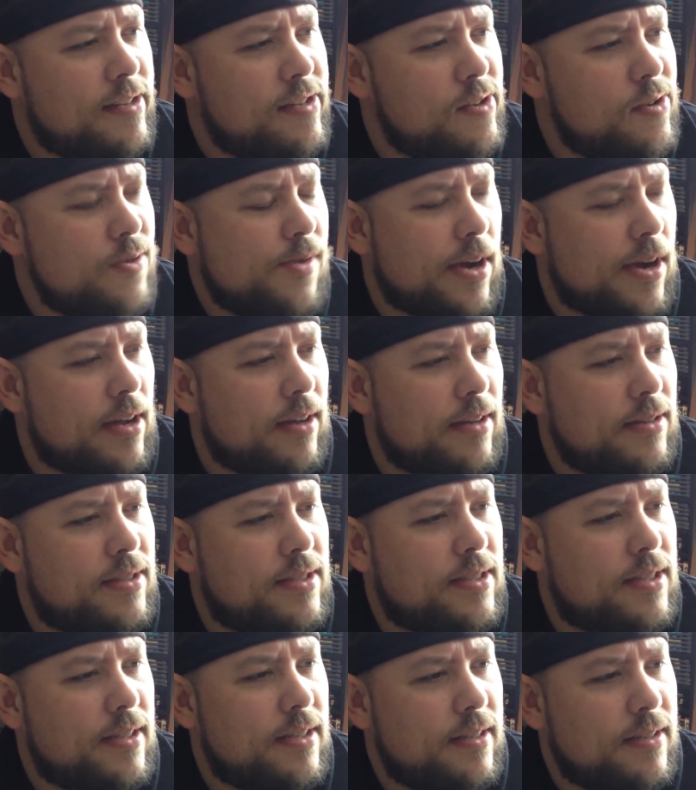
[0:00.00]
who
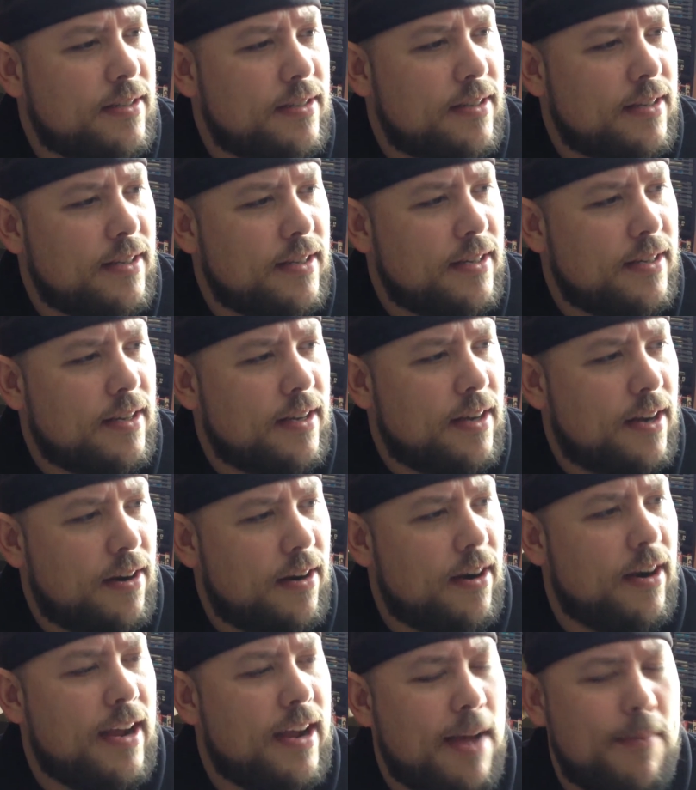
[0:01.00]
else? All
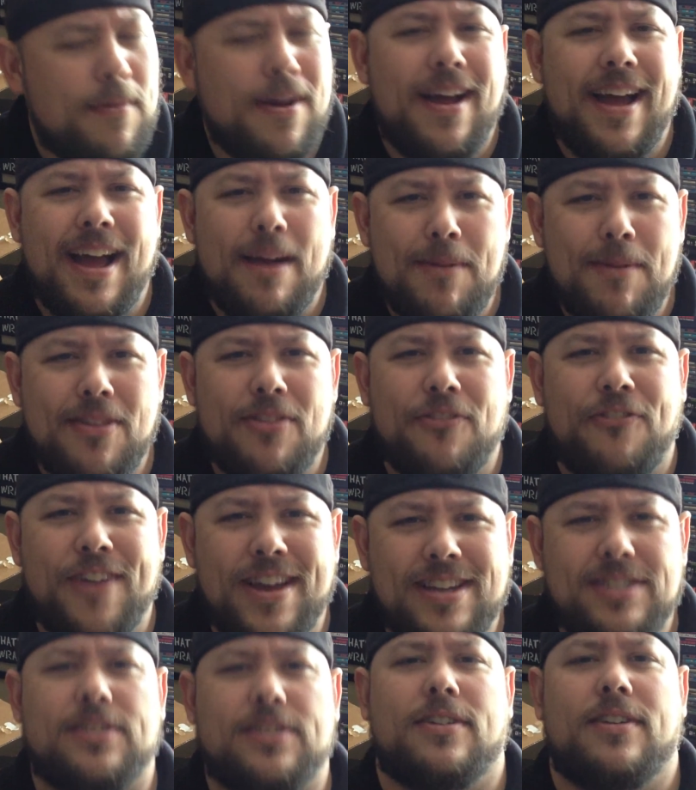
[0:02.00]
right. How about how about the
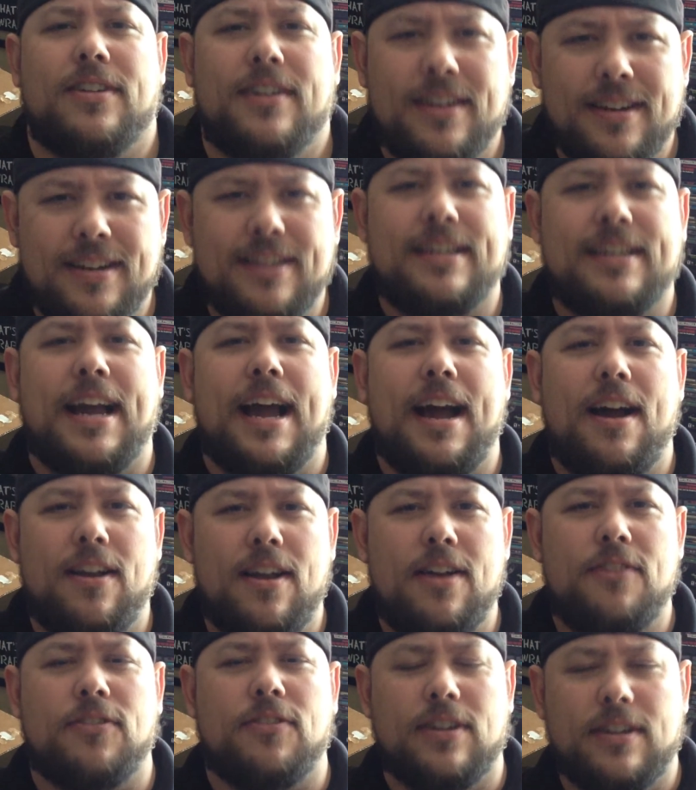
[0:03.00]
Fester, Kyle
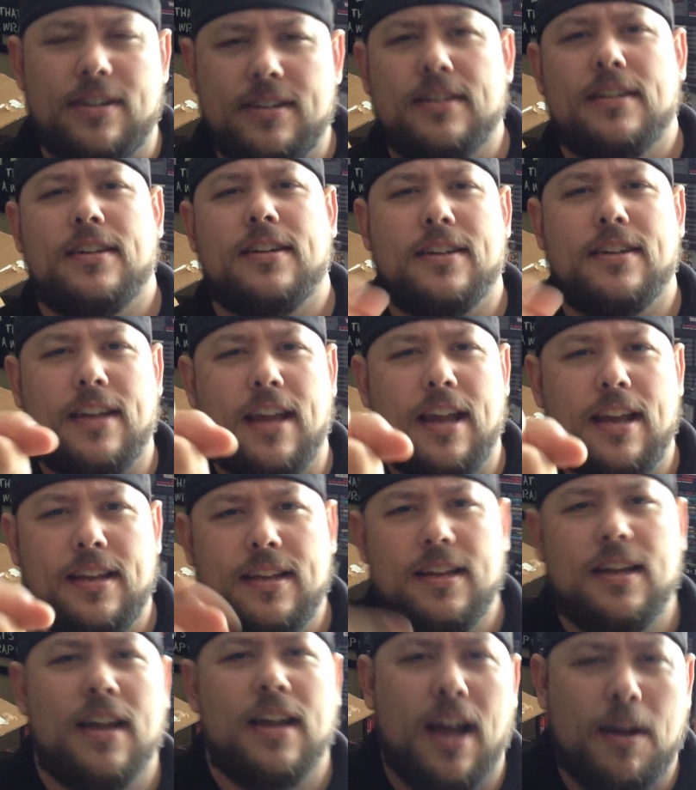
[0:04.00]
Lovering? Okay,
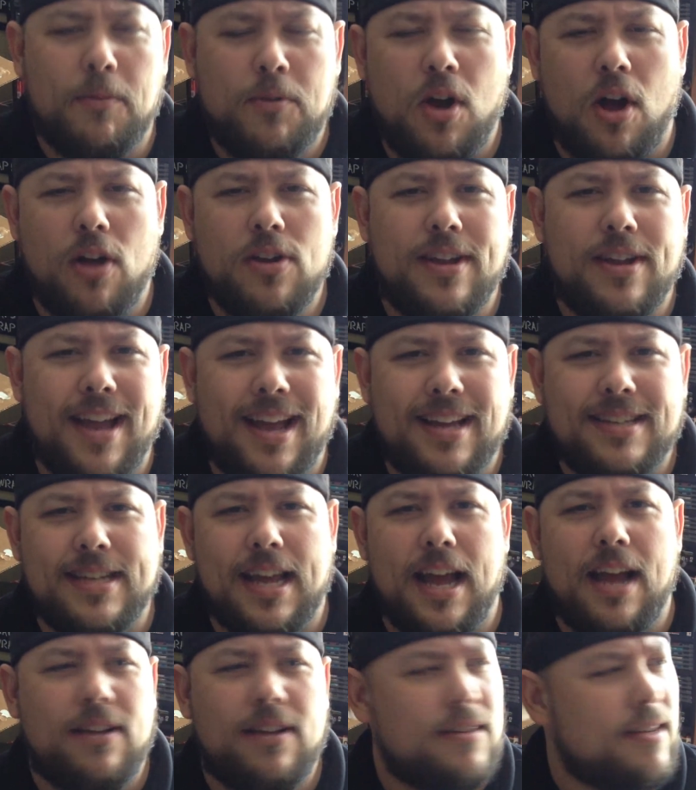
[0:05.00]
I'm calling you guys
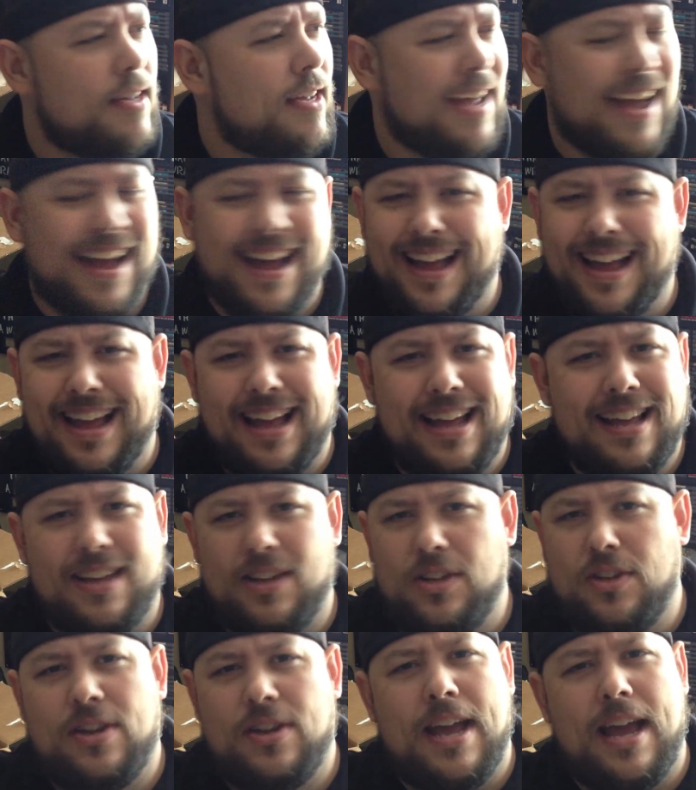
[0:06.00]
out.
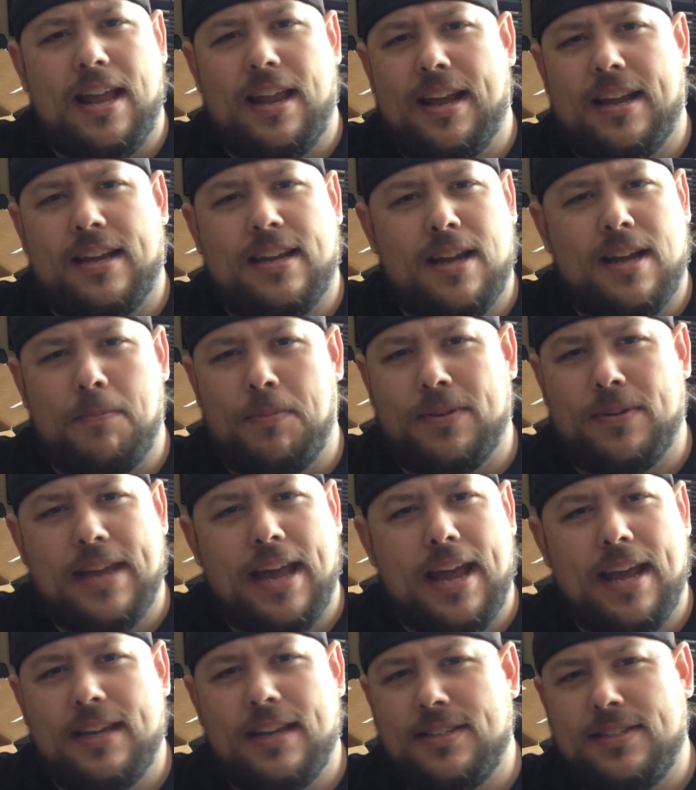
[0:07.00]
You got like a couple
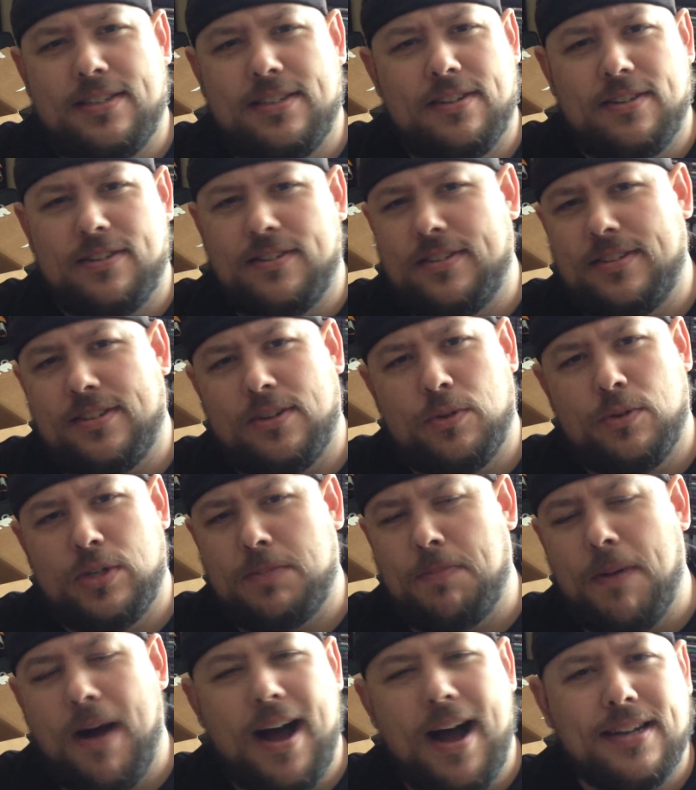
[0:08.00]
days to, to
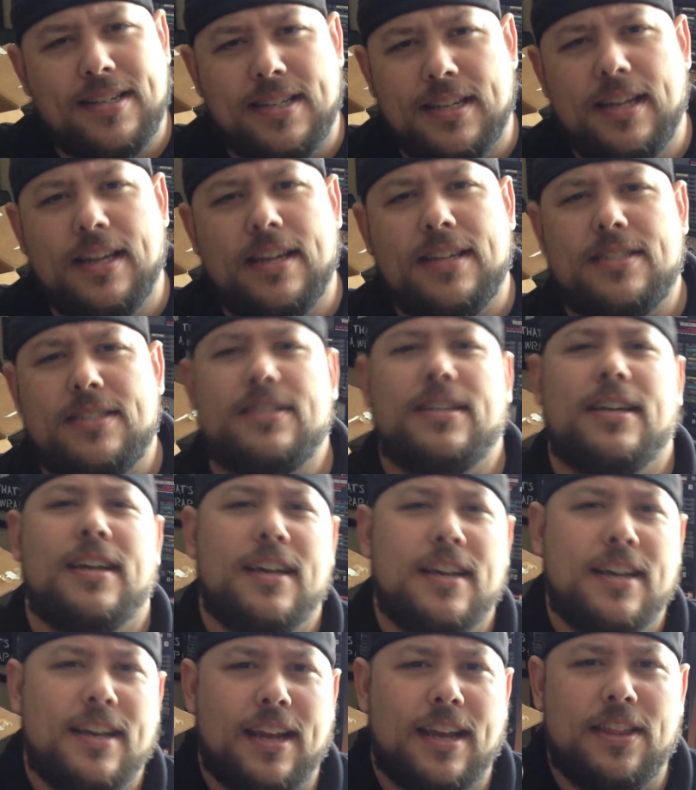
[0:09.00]
respond to this,
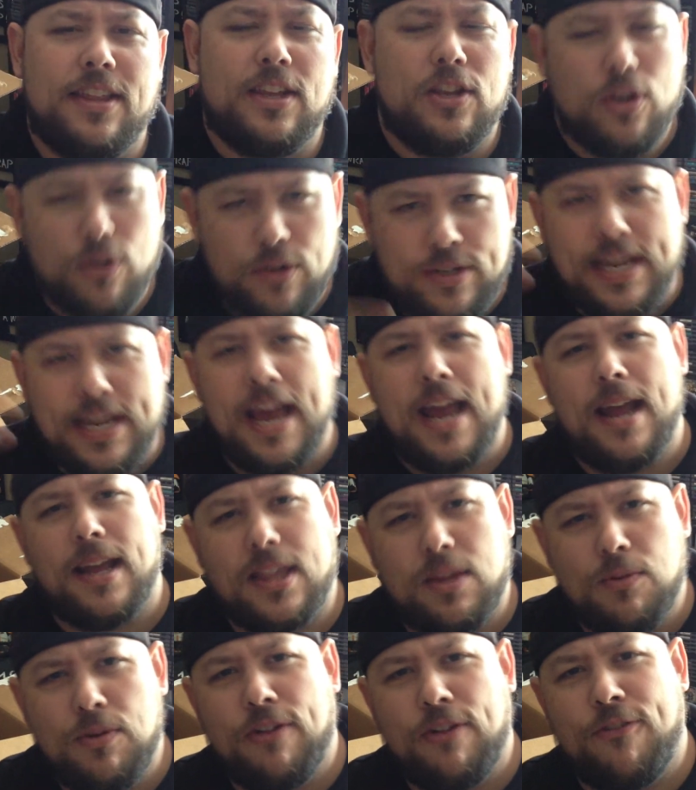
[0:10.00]
and then you
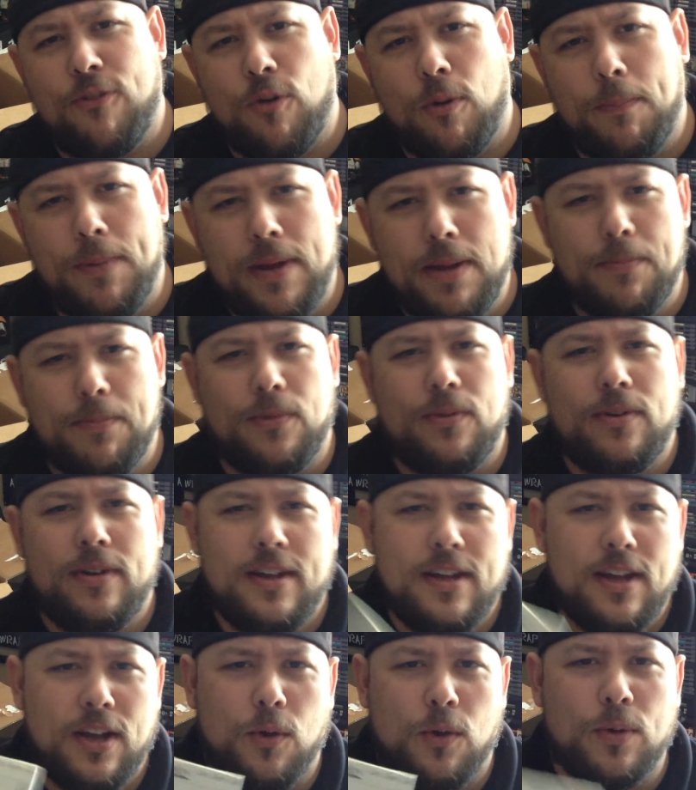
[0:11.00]
tag three or four people
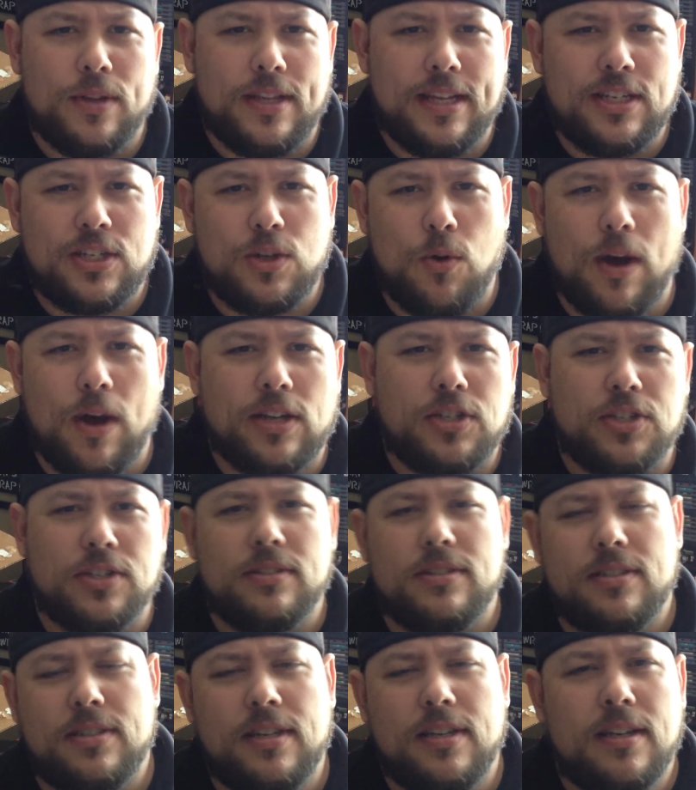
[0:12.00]
with these
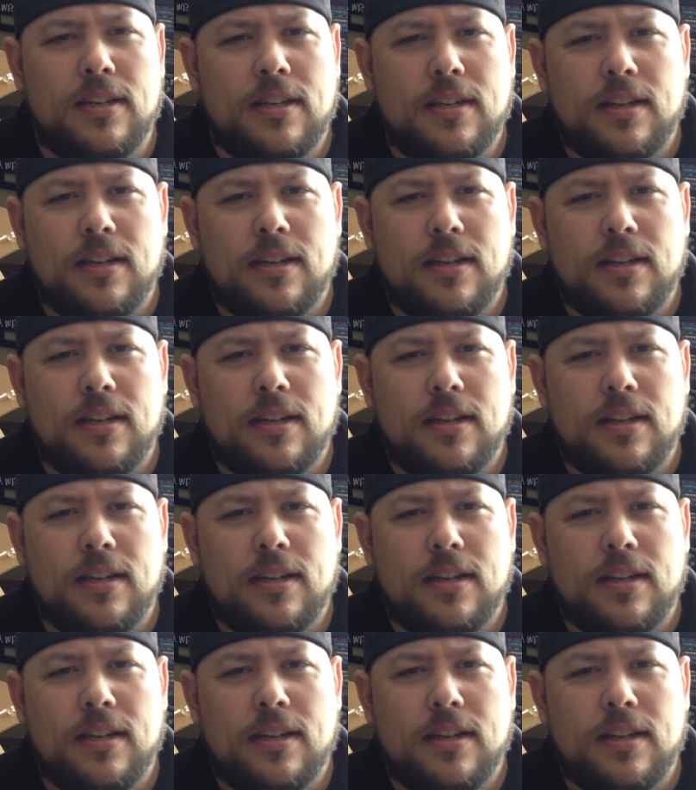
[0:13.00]
questions.